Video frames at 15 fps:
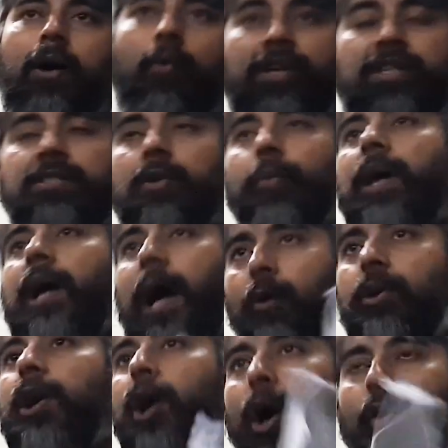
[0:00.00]
what's the way
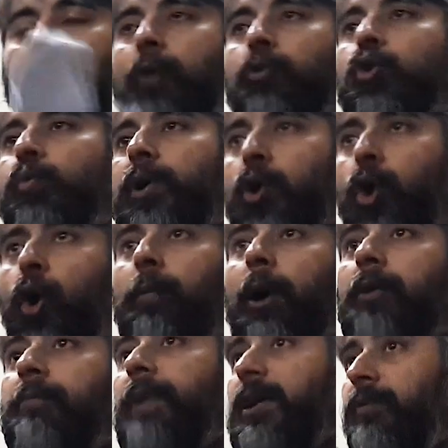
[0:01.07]
out and how do we go
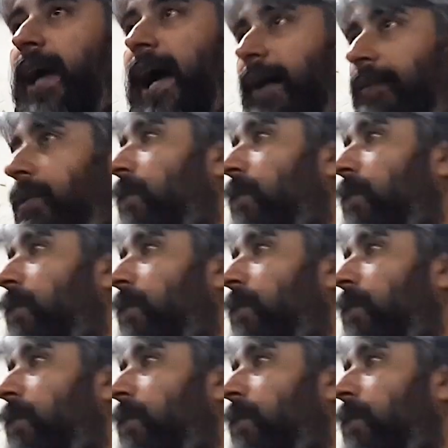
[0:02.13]
about, but we have